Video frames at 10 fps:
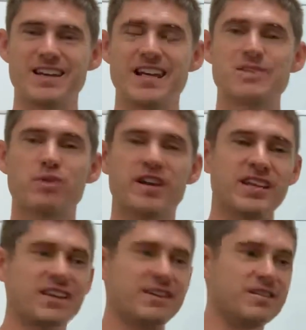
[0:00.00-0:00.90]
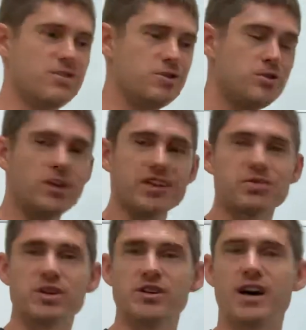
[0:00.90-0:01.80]
It's what
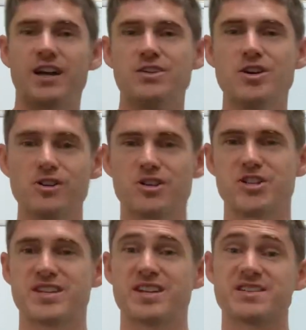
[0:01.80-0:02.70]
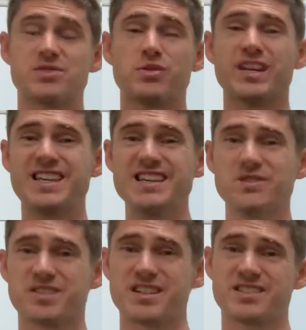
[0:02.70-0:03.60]
nourishes us. It's what
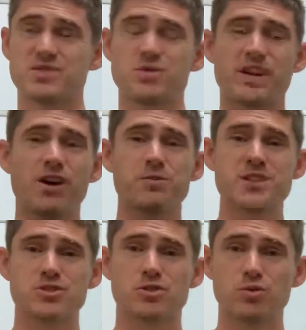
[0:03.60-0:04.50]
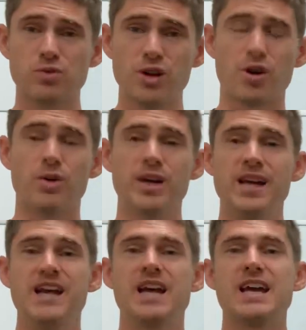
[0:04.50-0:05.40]
heals us. It's what helps us grow.
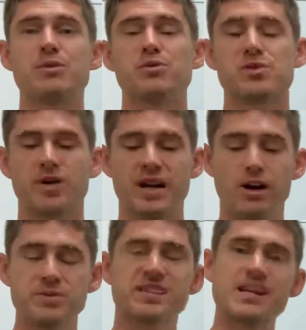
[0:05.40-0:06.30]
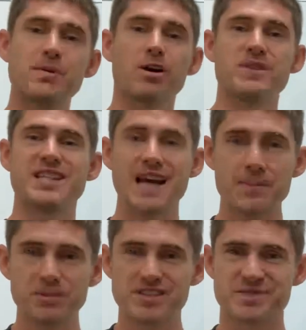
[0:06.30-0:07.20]
It's what helps keep our
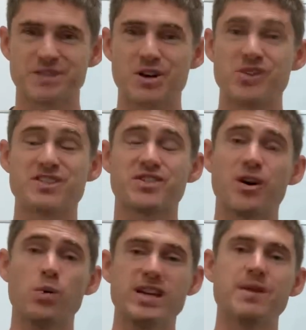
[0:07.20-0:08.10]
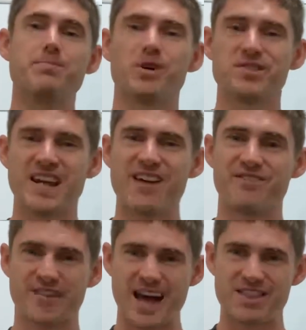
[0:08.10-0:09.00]
metabolism going so that we can burn
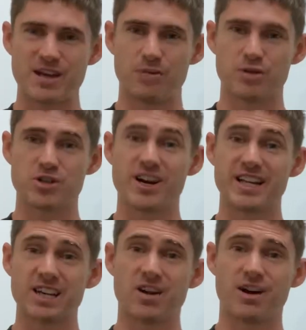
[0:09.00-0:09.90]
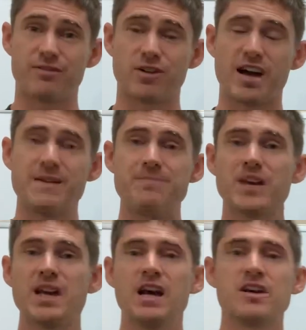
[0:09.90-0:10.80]
that fat that we're trying to get off, right?
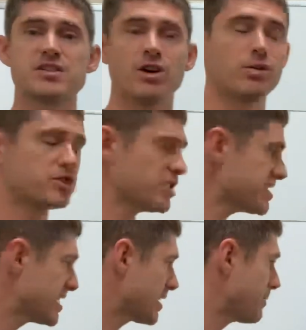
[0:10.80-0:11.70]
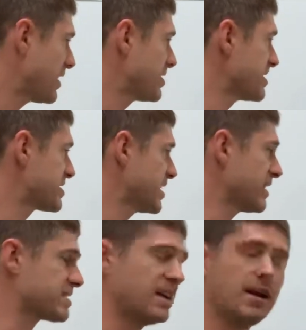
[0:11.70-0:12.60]
So just think about these
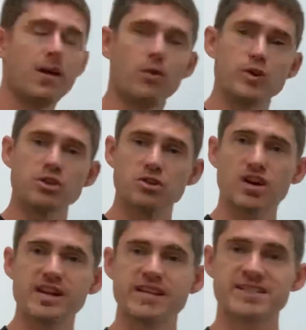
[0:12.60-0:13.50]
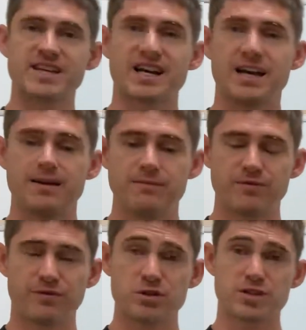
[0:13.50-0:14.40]
things. When you're trying to
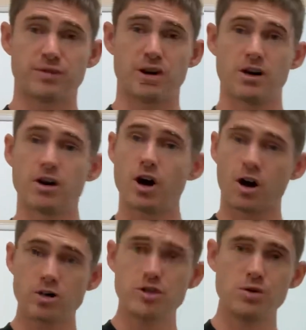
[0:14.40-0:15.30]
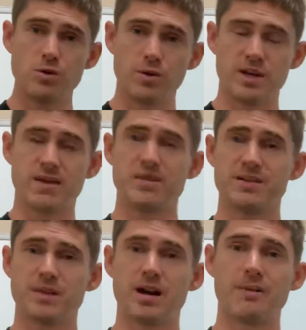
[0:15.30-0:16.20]
decide, first of all, are you in a
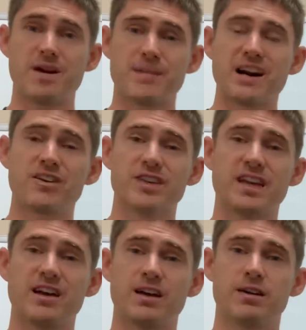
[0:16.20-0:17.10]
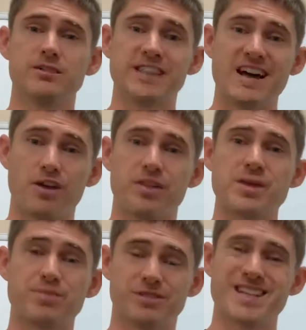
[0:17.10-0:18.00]
metabolically
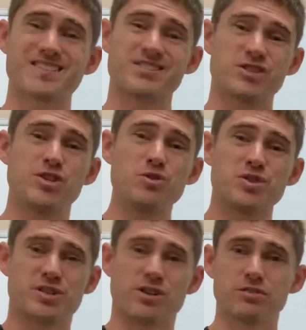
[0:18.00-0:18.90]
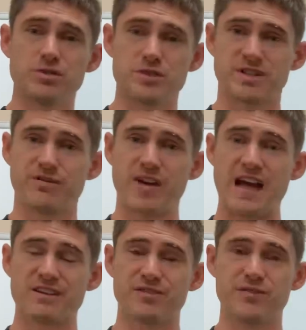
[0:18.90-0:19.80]
healthy place to start losing
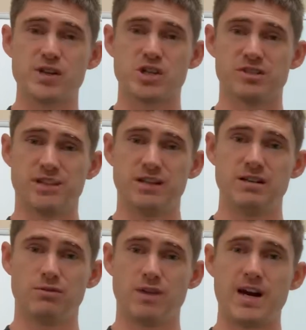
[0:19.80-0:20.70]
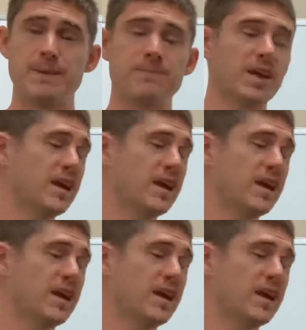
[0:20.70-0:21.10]
fat efficiently, right?